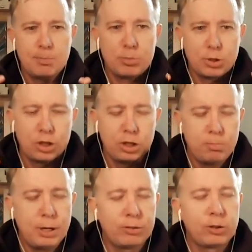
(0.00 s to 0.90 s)

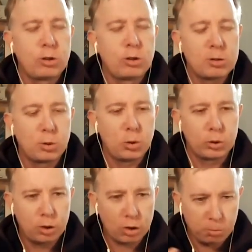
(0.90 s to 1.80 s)
pseudepigrapha gospel called
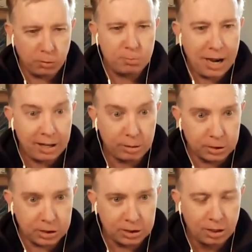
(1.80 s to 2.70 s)
the Gospel of
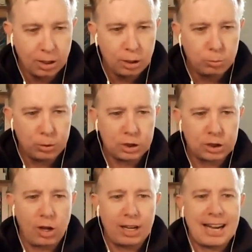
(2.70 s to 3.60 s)
Barnabas, which is
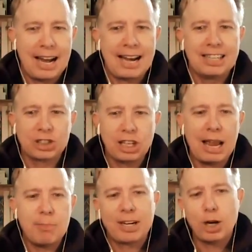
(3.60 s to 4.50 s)
like an
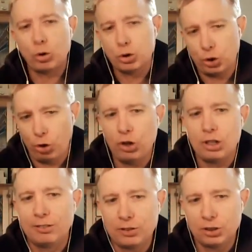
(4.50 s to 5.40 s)
Islamic
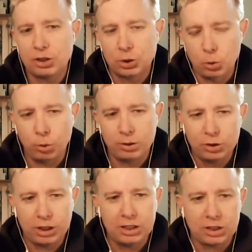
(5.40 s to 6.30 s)
alternative to the story of
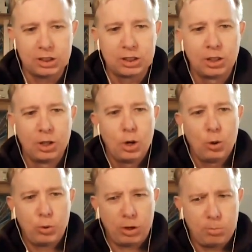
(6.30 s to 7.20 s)
Jesus,
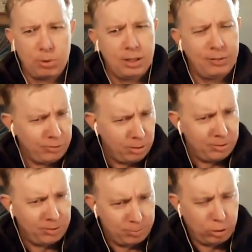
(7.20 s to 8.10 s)
where I believe,
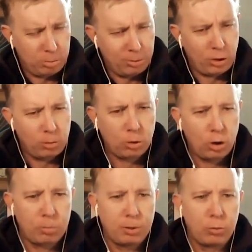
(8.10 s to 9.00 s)
correct me if I'm
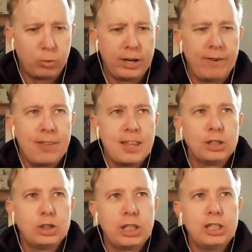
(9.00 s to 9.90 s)
wrong, but where
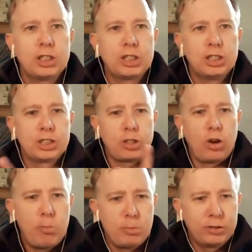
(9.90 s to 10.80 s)
Jesus and
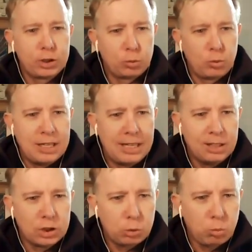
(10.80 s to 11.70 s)
Simon of
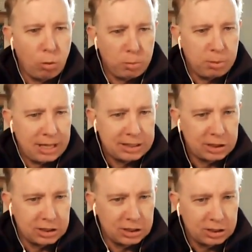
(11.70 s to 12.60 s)
Cyrene swap
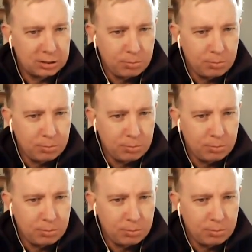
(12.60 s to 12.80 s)
places.